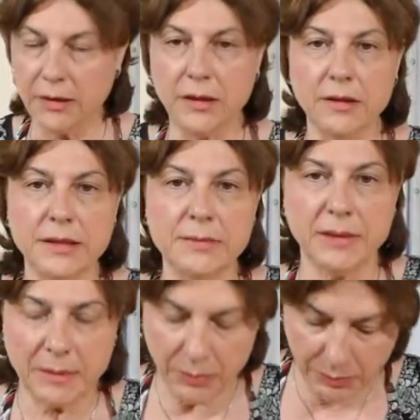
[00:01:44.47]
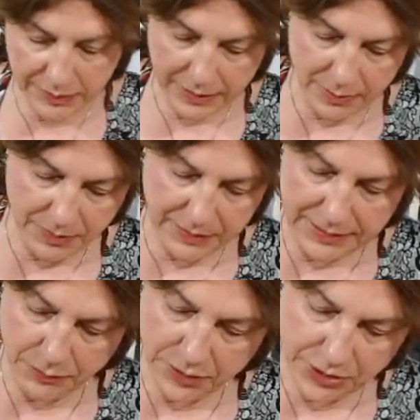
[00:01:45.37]
here is my
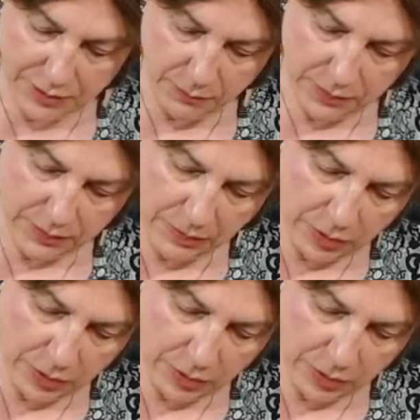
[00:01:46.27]
blackberries, which I will